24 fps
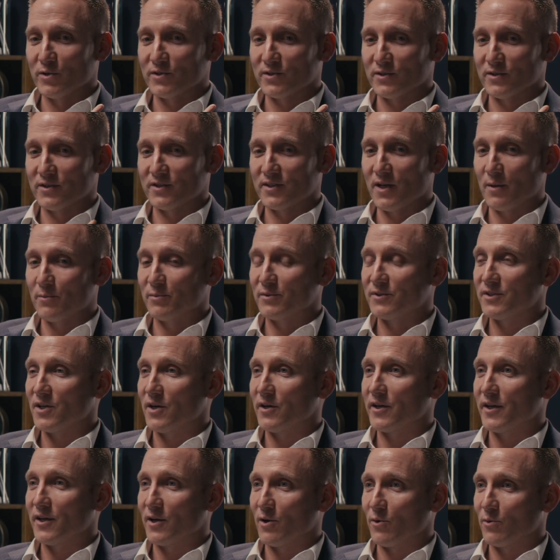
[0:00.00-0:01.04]
something
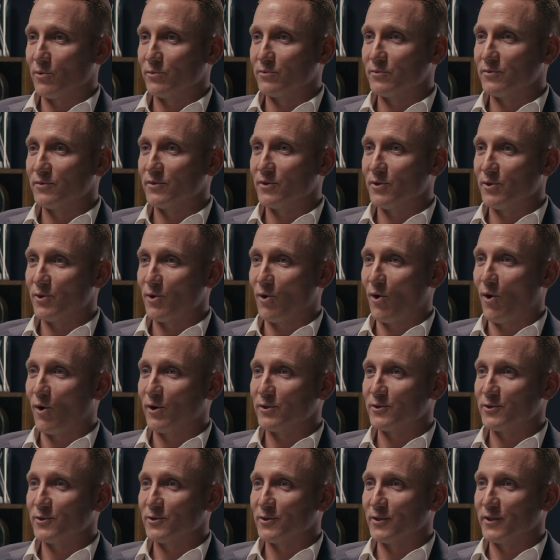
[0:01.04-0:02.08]
tugging on your
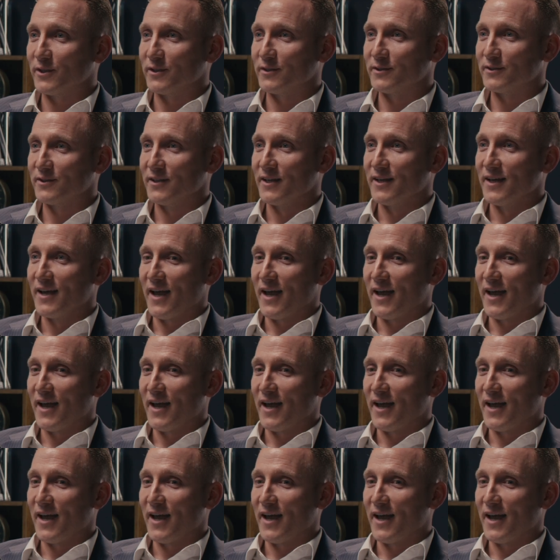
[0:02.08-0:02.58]
heartstrings.